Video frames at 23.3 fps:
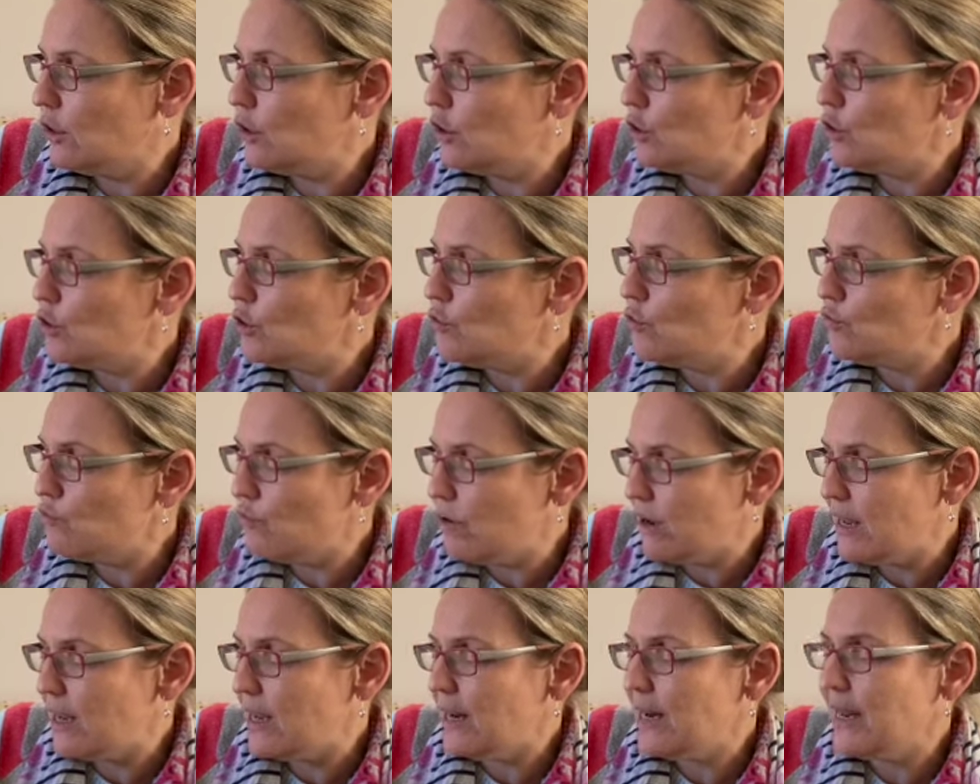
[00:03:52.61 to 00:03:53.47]
You
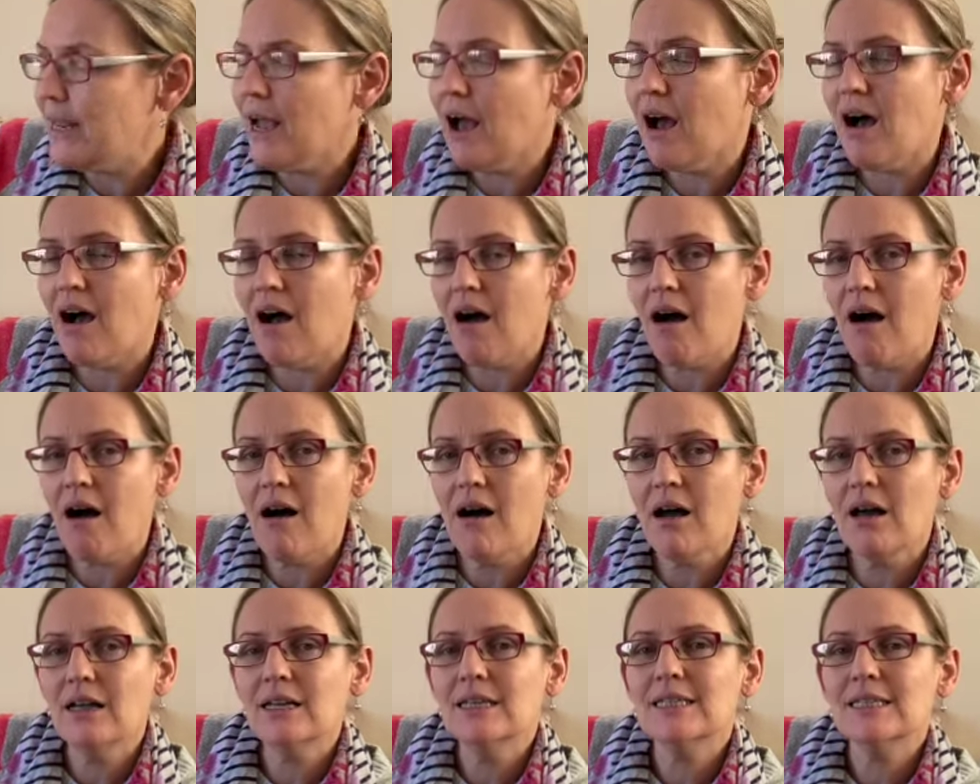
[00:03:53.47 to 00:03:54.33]
really are
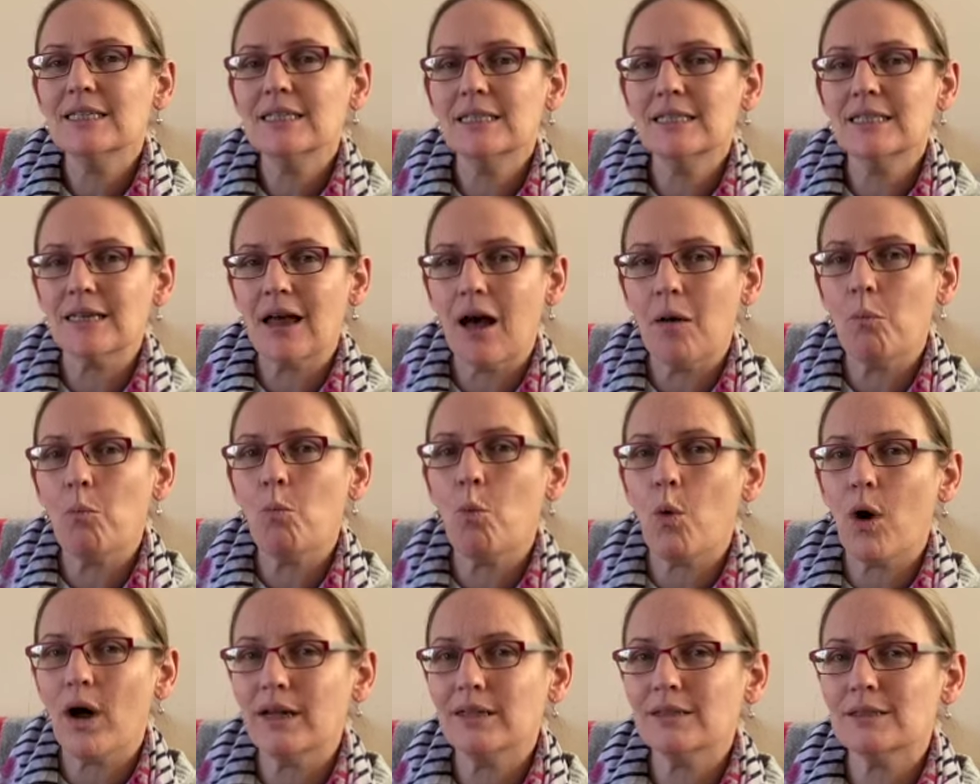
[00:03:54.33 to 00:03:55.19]

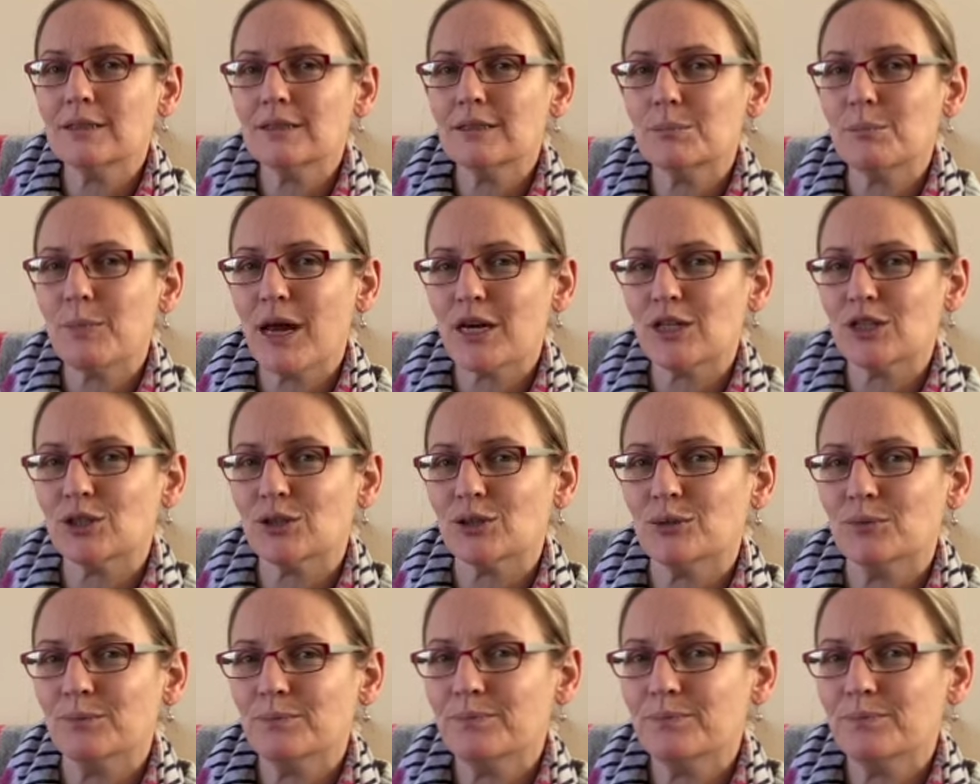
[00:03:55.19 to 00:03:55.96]
someone special.